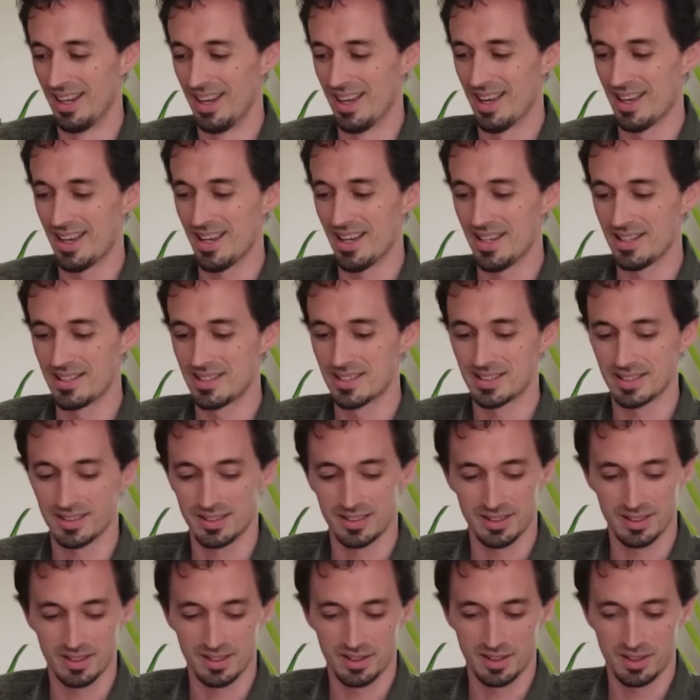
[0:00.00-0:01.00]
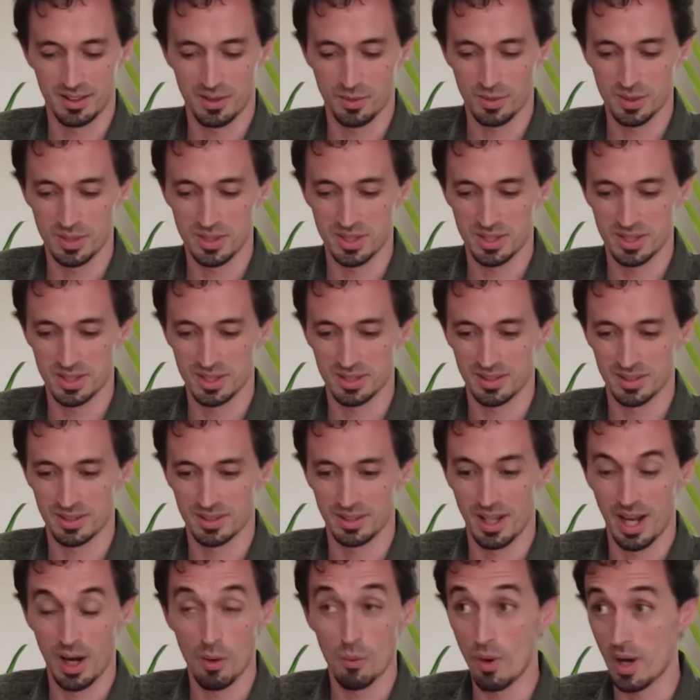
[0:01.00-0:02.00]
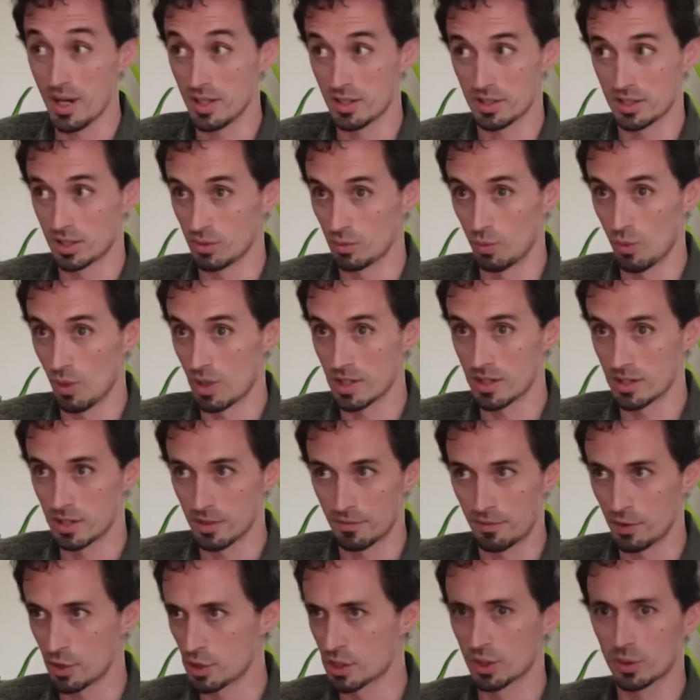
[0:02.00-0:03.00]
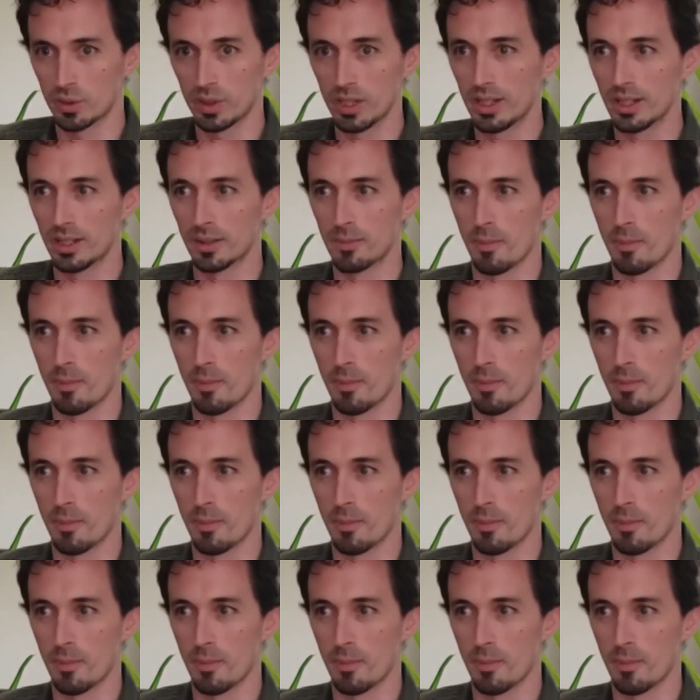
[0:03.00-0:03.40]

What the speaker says: and I went to the first screening,